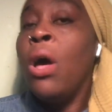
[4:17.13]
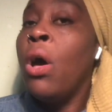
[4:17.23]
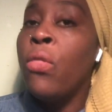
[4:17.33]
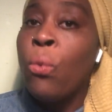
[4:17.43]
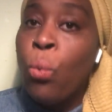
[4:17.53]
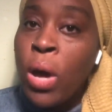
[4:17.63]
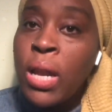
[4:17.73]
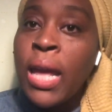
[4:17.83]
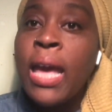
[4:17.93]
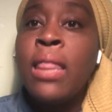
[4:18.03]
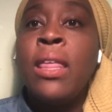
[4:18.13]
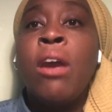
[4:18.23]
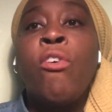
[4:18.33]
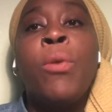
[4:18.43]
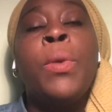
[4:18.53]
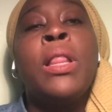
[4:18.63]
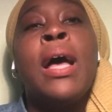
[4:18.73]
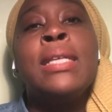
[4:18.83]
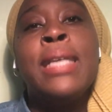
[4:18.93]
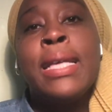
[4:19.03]
On the one hand, they are
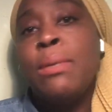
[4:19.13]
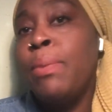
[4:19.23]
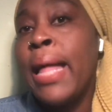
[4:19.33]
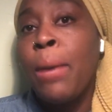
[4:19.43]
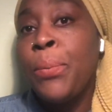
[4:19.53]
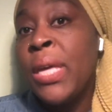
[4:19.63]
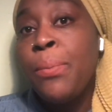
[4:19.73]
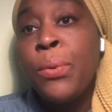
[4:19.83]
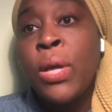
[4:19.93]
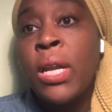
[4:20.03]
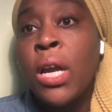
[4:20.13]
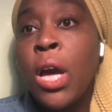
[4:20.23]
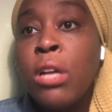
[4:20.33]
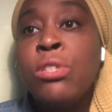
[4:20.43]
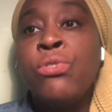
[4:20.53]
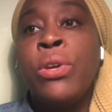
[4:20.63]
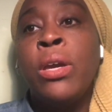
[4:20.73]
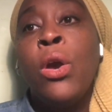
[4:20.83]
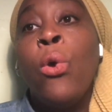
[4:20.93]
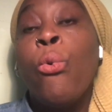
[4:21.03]
criminalized as Black people in a country
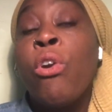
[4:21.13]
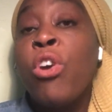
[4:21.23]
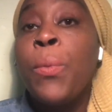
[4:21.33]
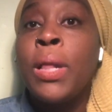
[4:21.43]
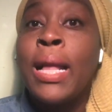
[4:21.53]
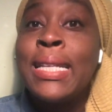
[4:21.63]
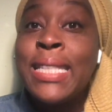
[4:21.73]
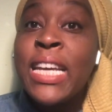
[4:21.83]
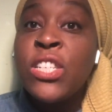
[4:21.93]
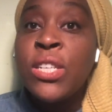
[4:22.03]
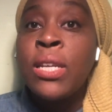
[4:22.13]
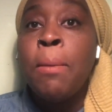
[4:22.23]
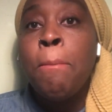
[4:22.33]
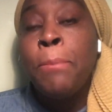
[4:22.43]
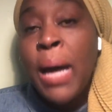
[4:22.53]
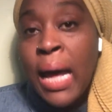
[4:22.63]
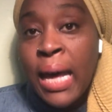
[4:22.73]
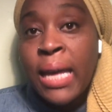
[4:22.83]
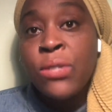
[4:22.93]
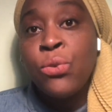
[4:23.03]
where criminalization
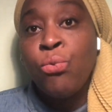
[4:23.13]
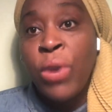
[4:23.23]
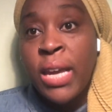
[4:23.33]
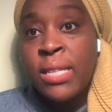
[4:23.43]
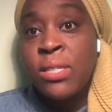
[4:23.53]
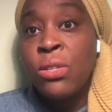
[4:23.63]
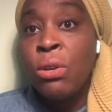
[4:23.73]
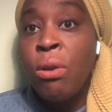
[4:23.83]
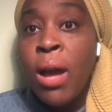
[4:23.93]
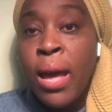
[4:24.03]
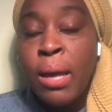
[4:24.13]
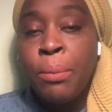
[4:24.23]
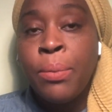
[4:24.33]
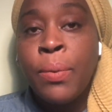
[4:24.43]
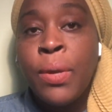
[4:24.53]
binds race to crime,